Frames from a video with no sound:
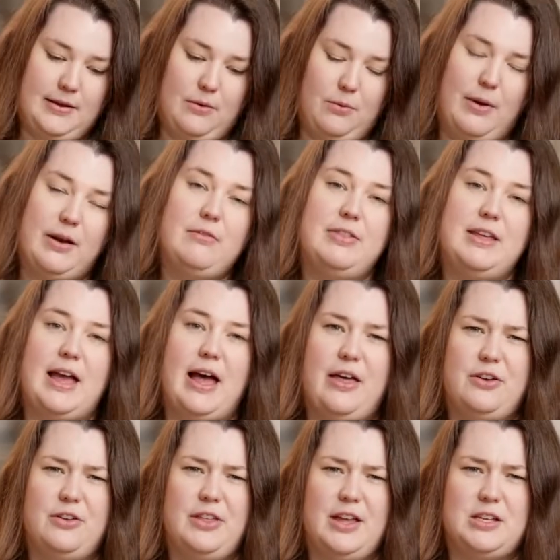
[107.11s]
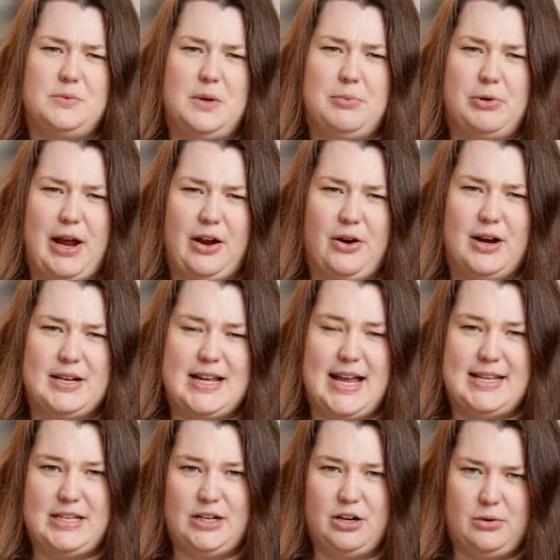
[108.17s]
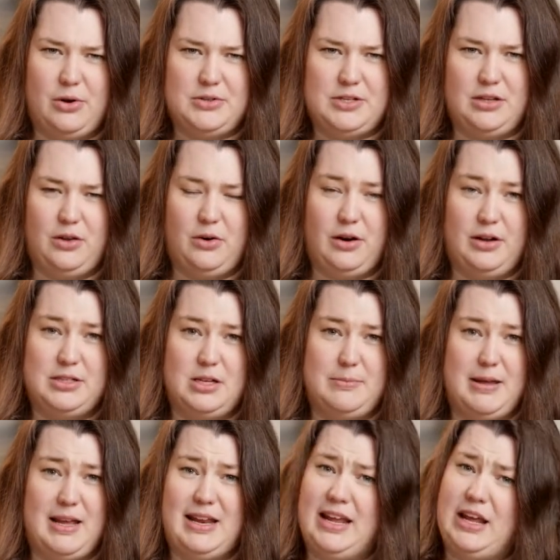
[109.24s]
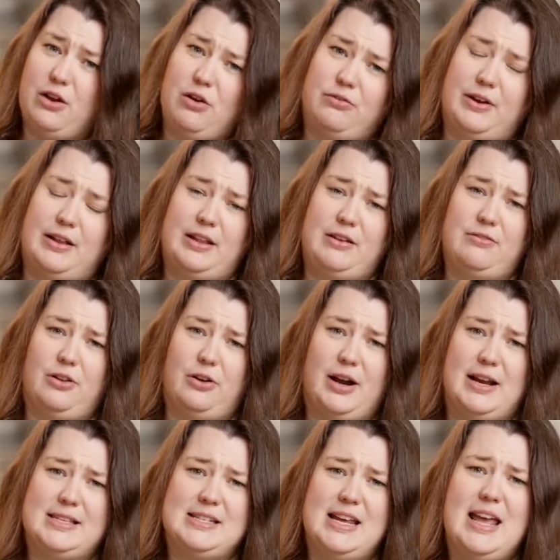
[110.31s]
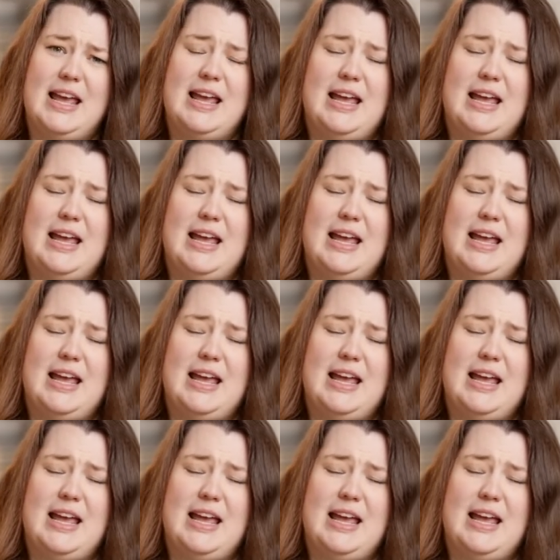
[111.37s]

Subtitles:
One of the other things we prioritize here at Rose and Laurel to be an eco-friendly florist